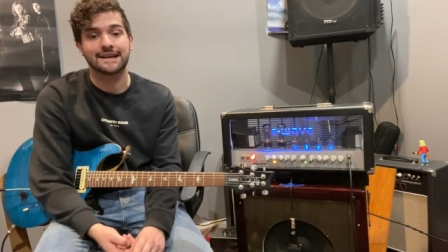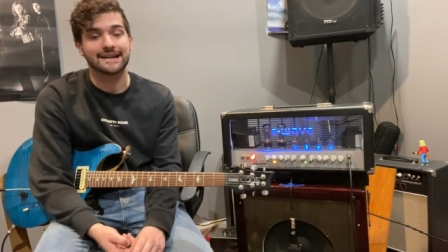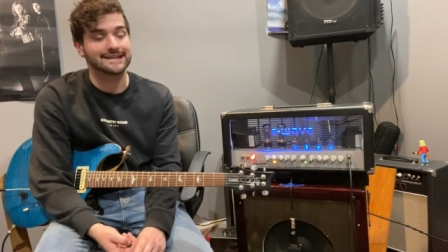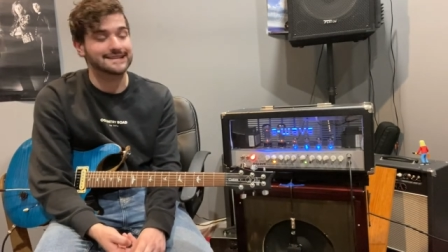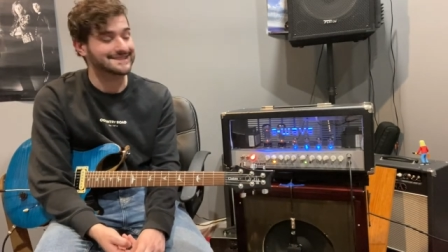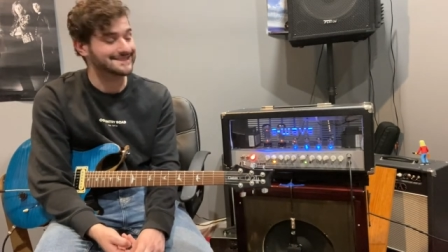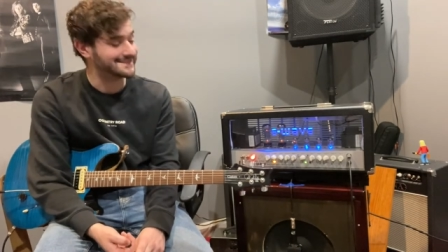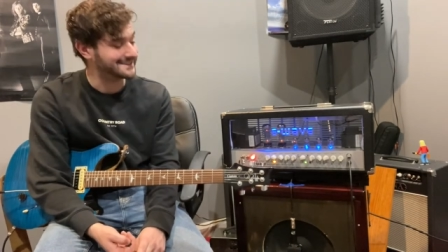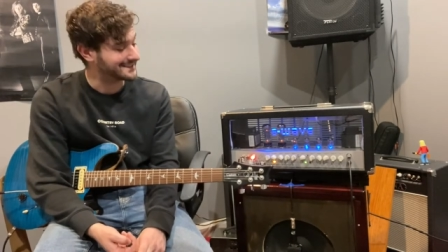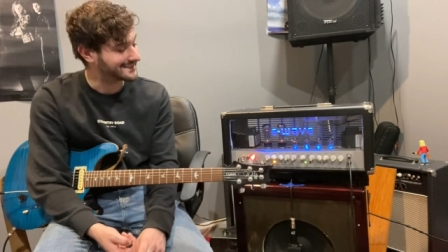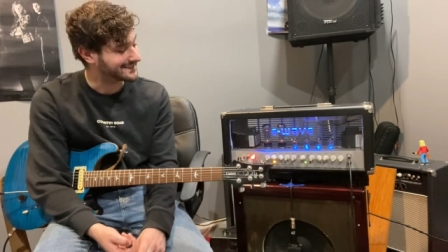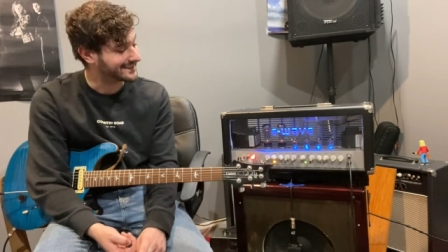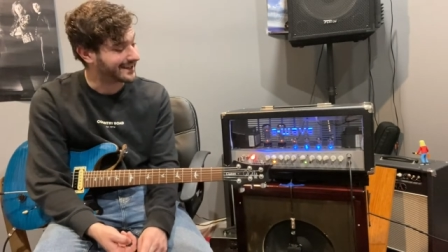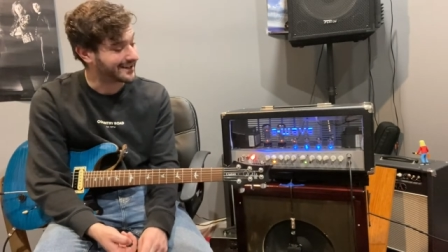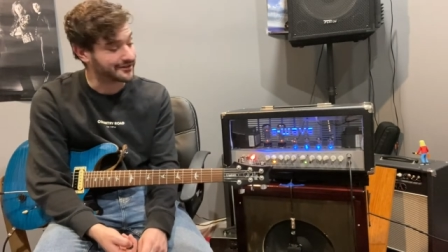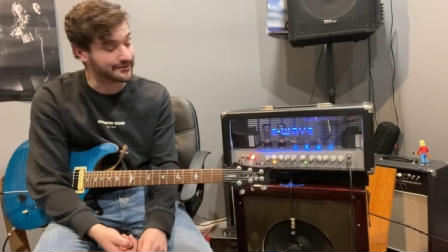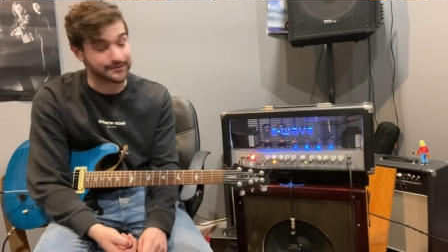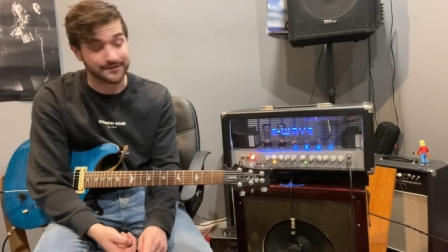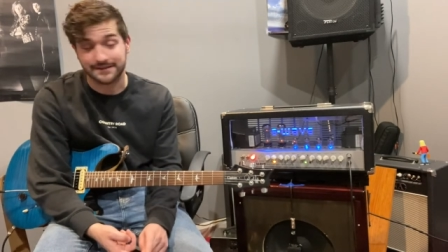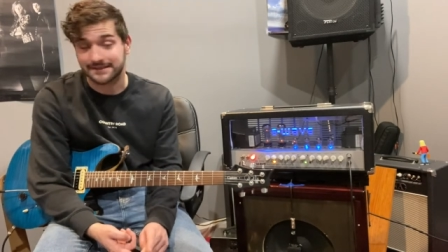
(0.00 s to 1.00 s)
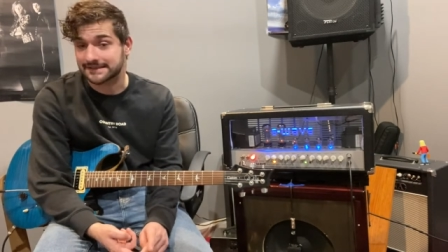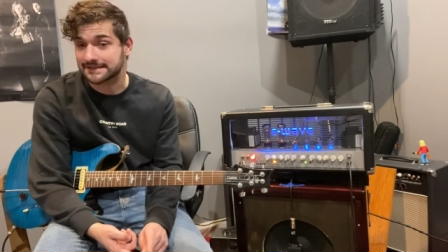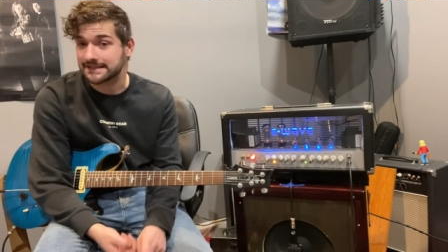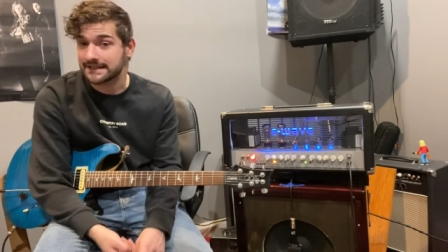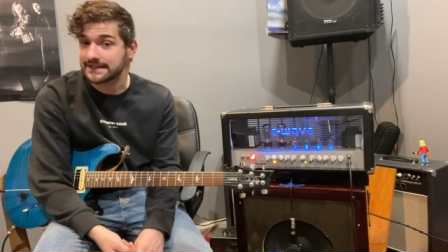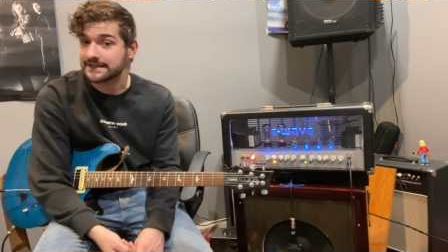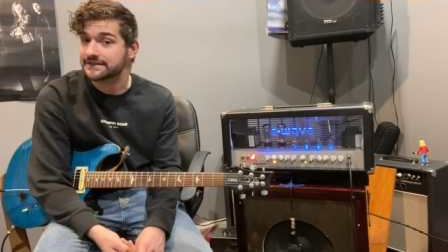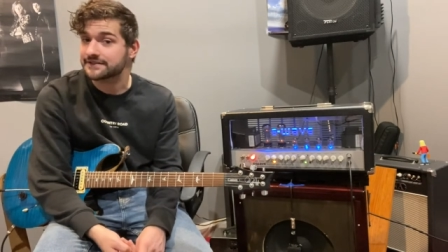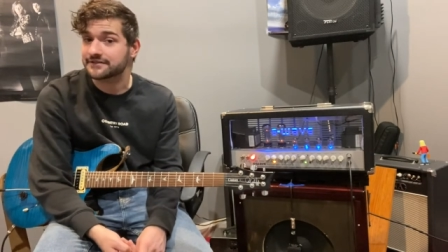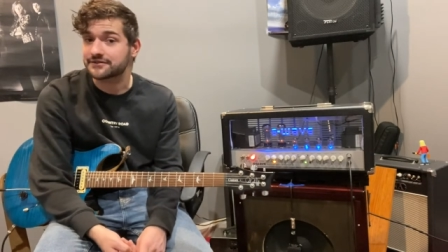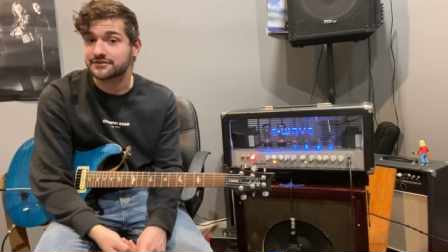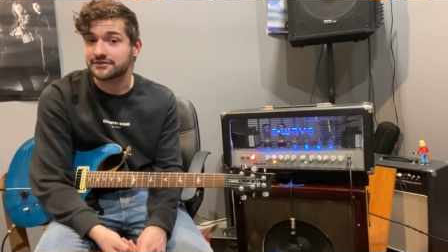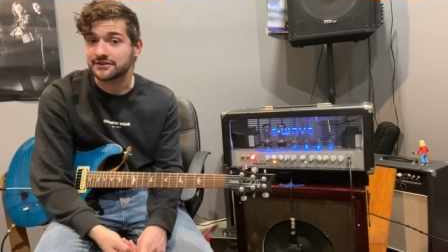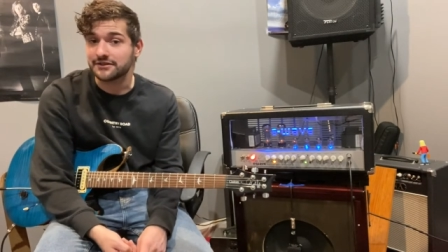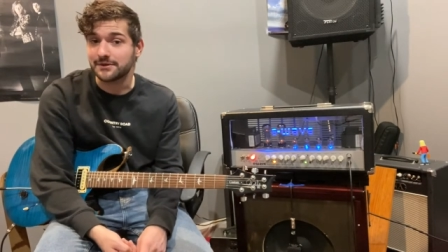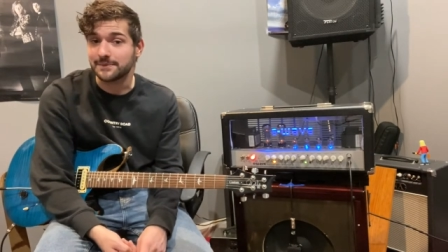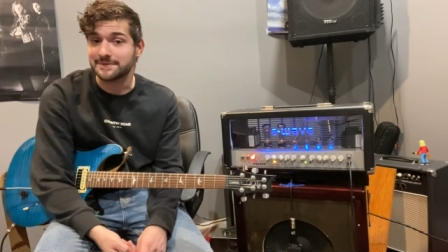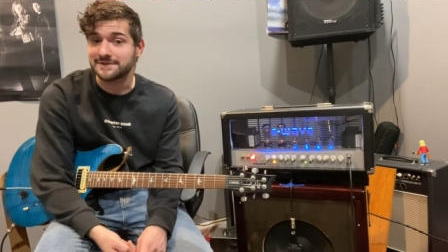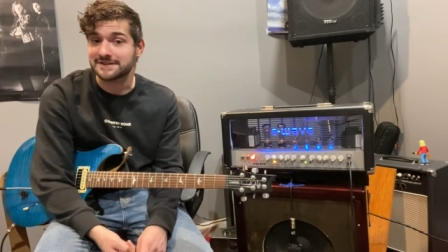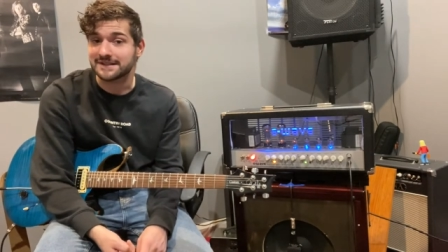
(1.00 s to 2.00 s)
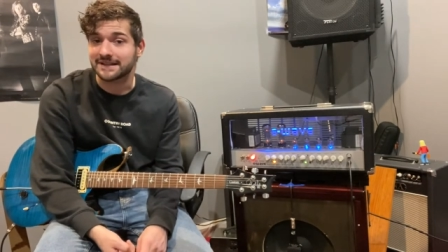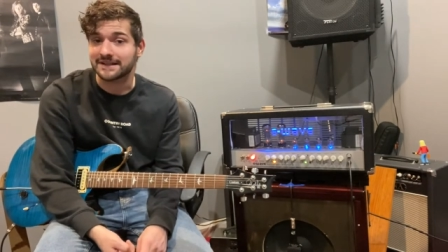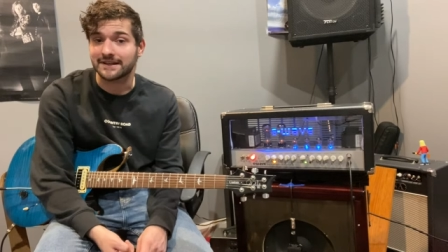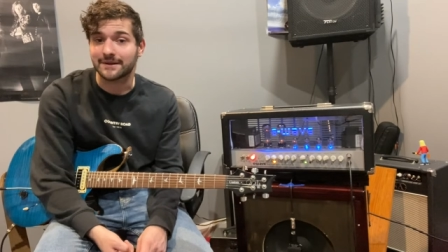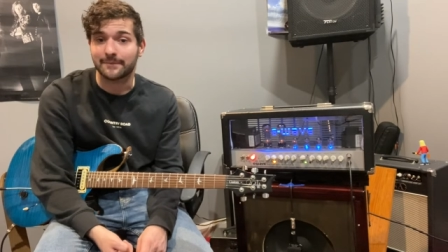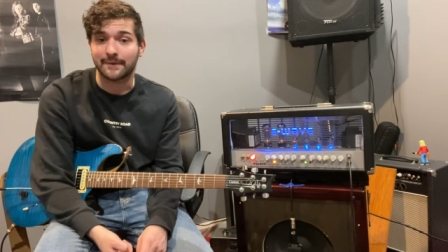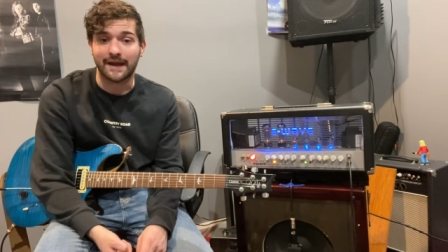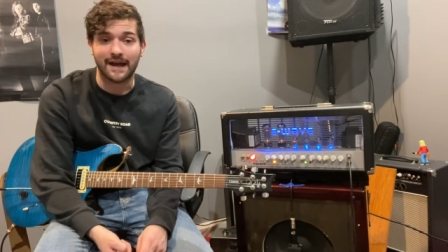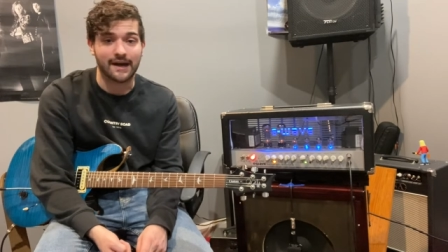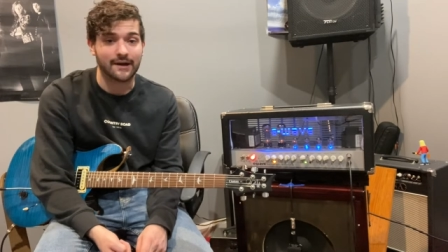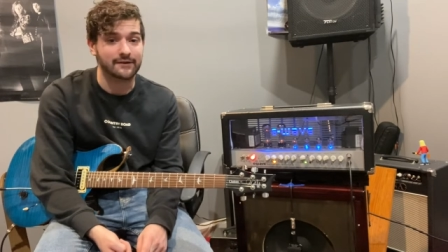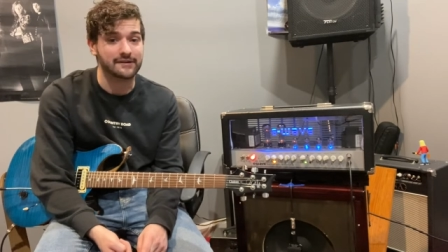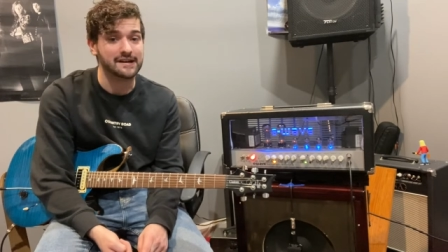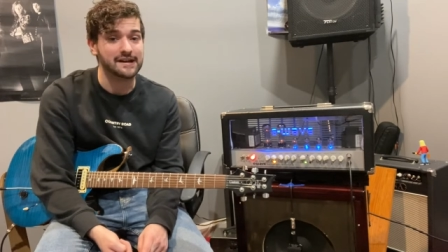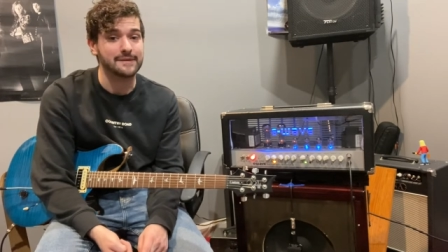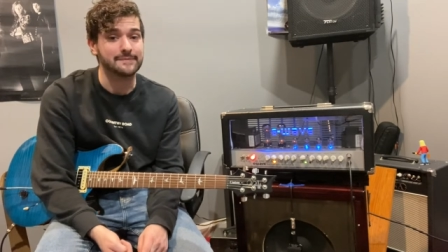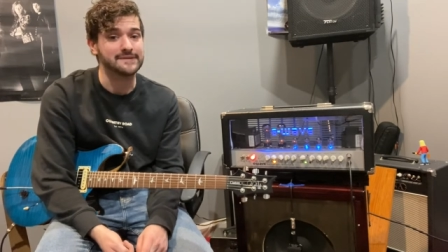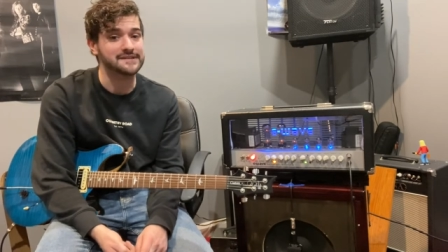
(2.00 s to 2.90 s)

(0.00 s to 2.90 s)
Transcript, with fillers: 6L6 tubes in the power amp,